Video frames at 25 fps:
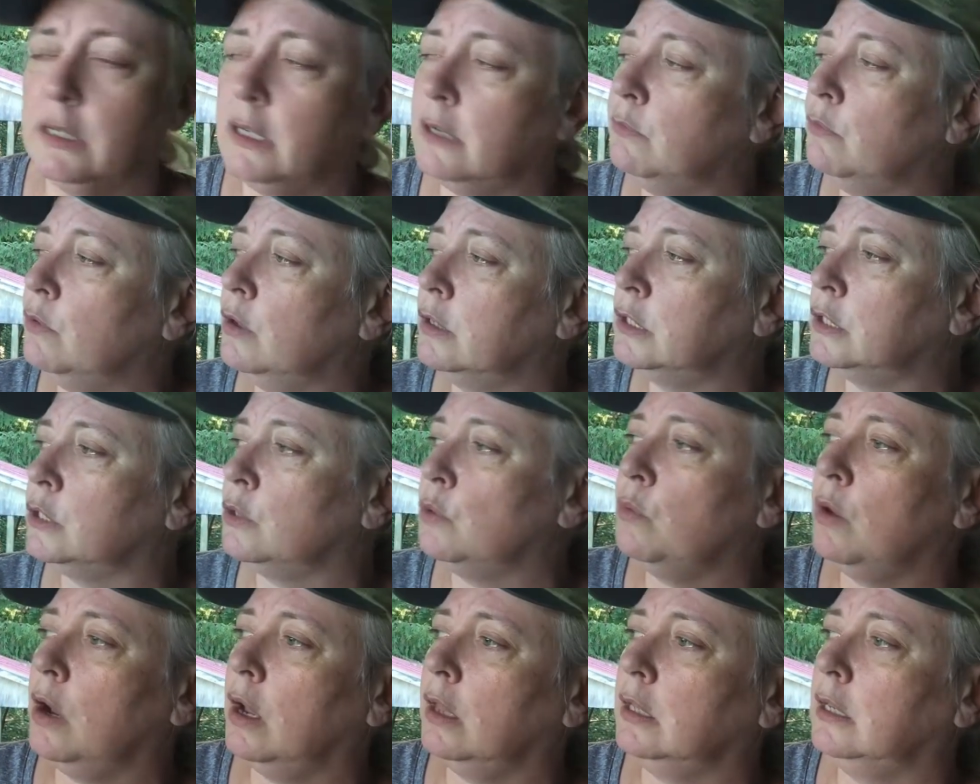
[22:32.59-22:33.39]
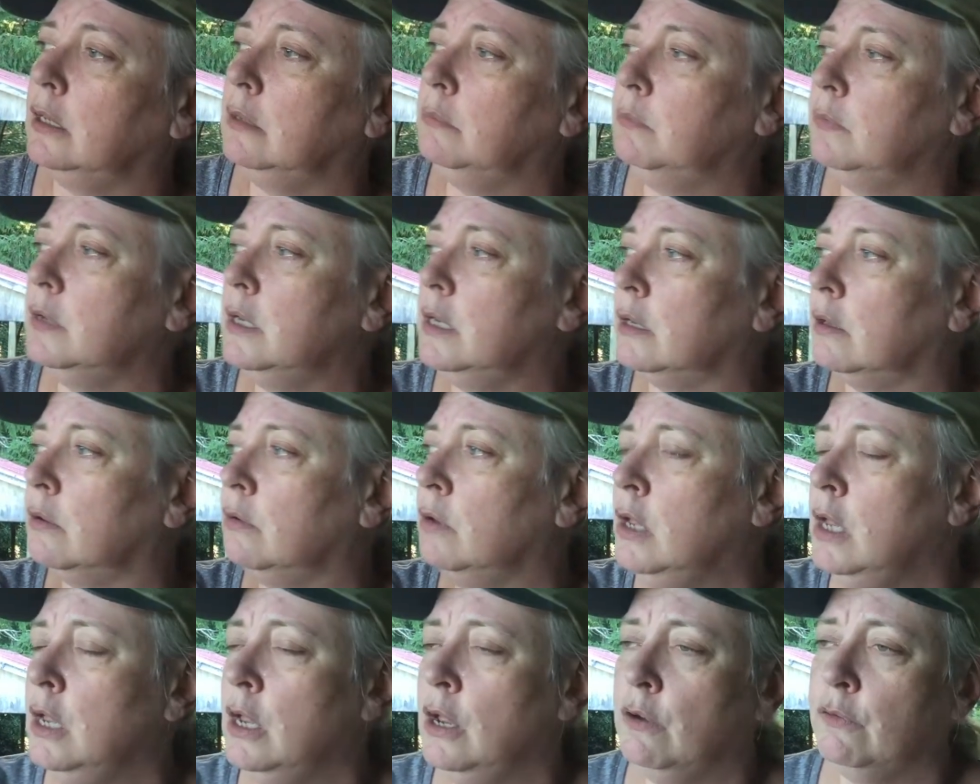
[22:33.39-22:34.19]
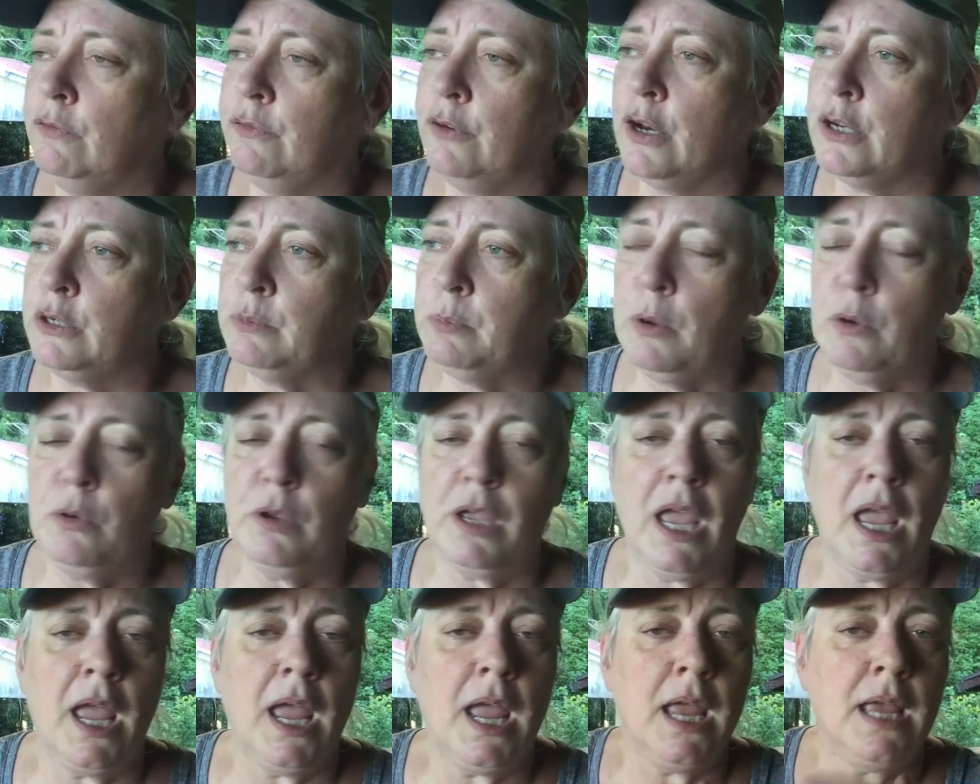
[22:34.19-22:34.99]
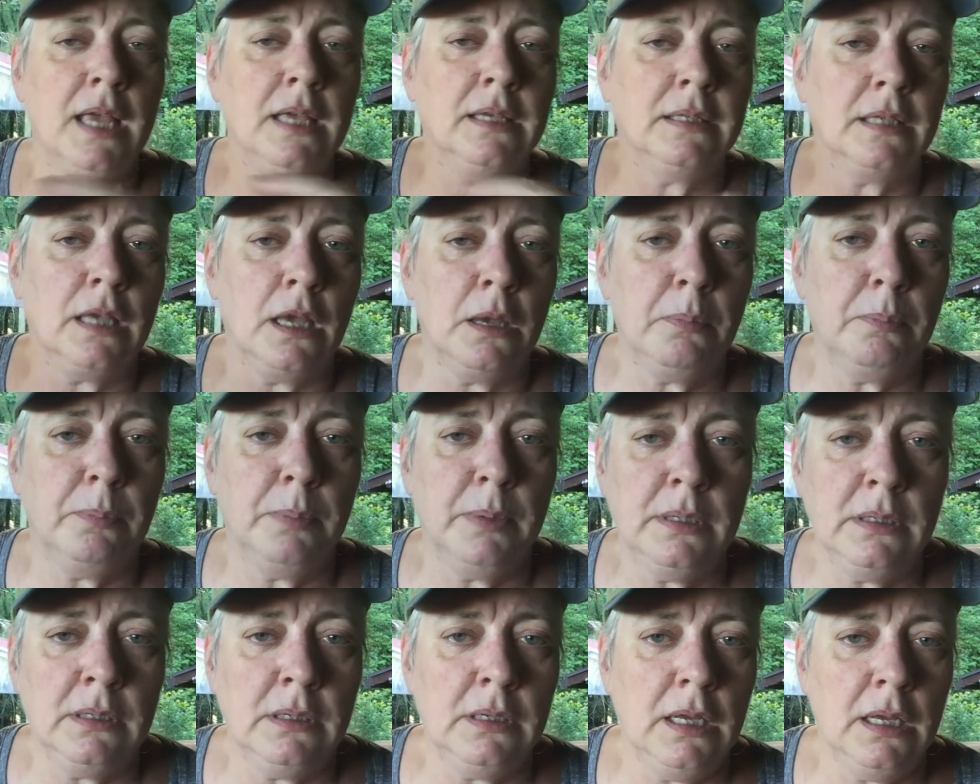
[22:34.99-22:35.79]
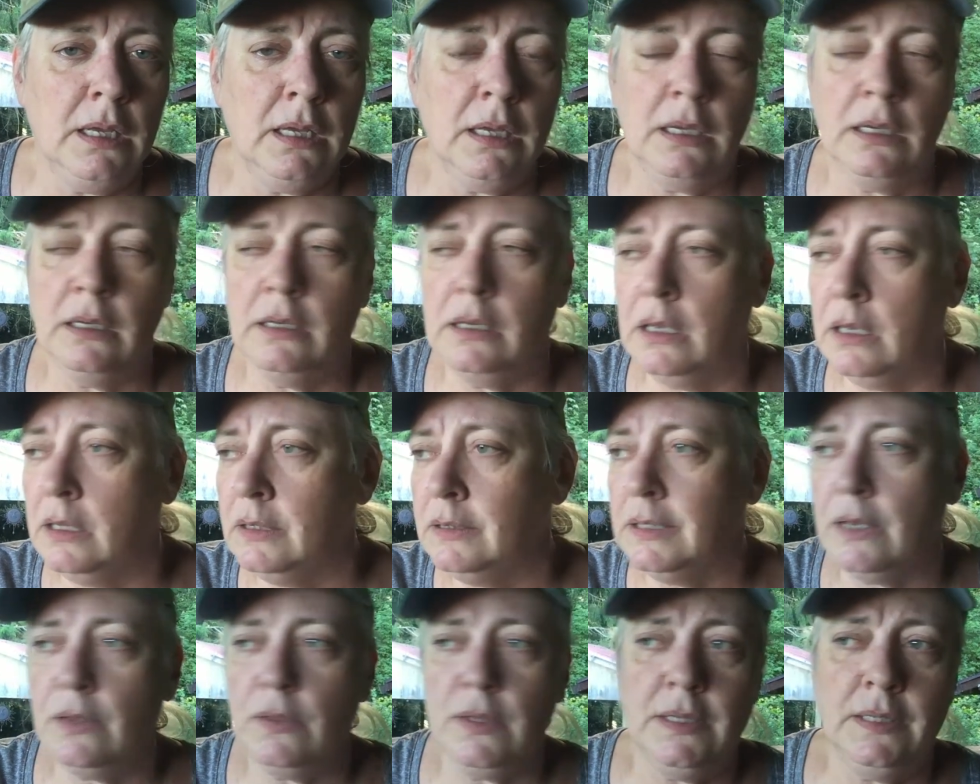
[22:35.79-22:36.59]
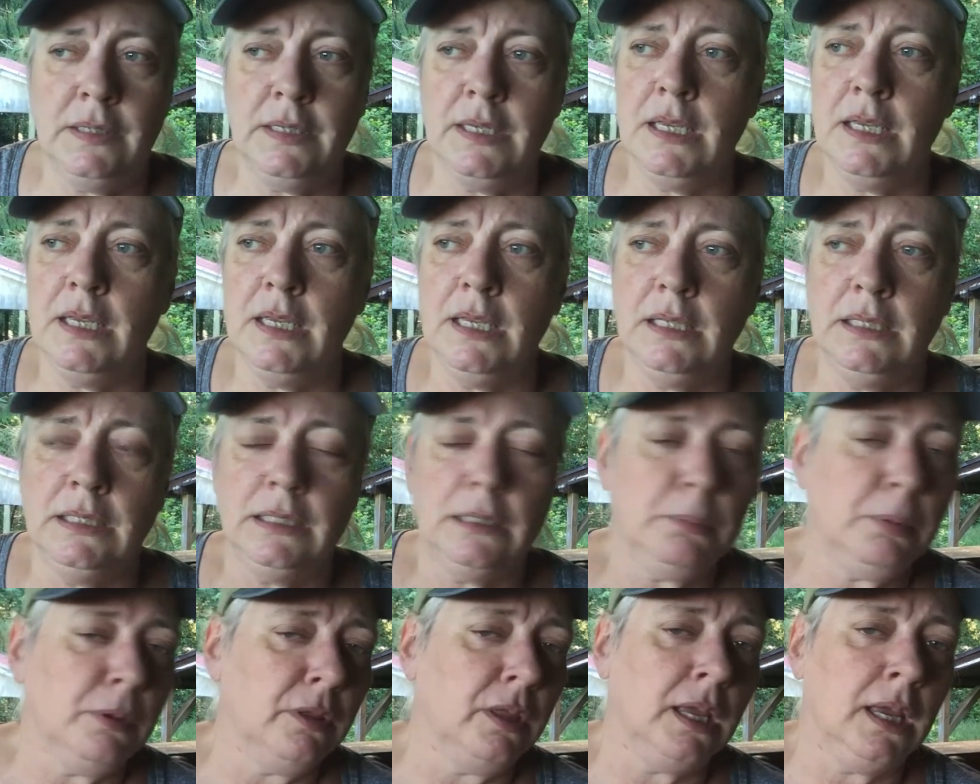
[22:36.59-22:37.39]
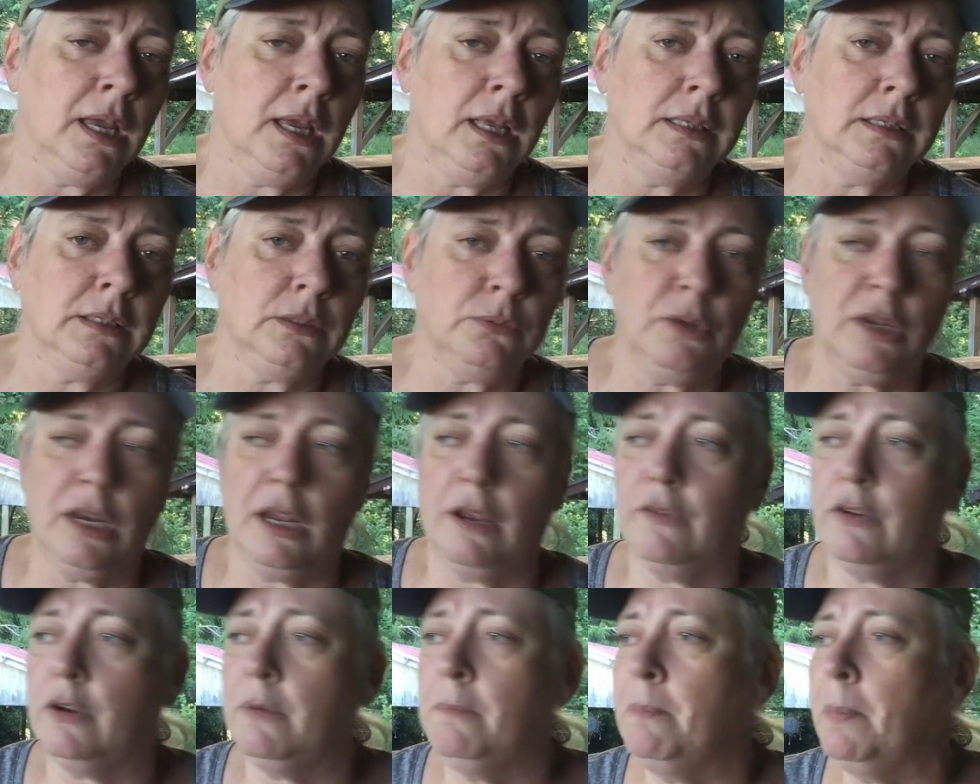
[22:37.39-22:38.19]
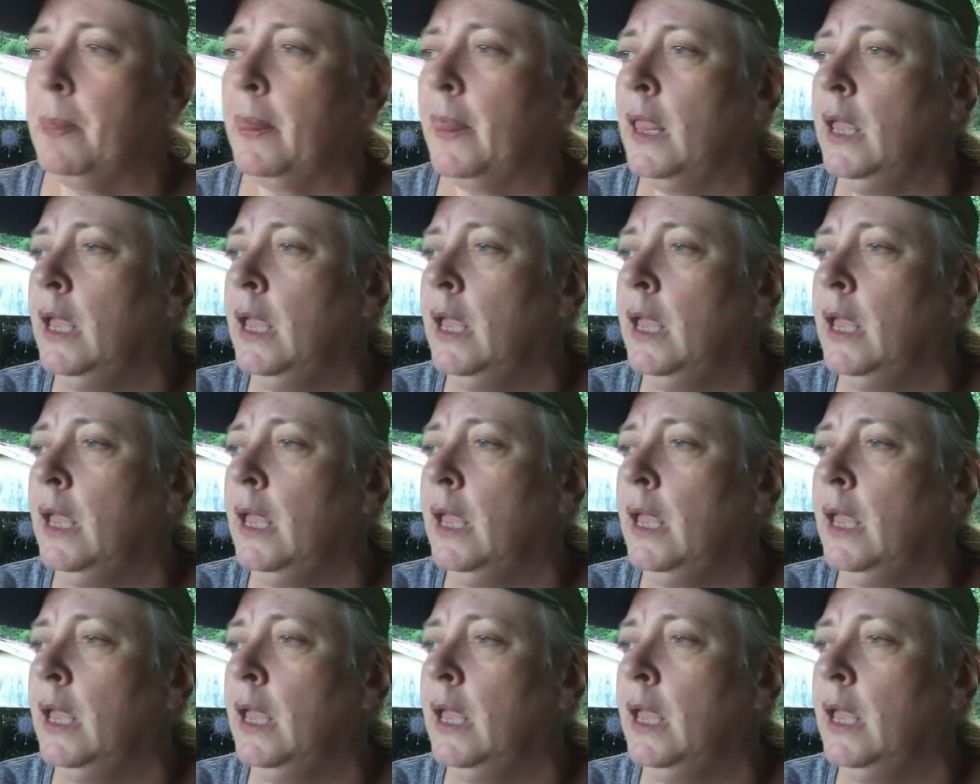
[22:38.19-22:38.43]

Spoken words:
Once in a while, he'd, fresh bouquets up and sell the seeds, the plants, whatever.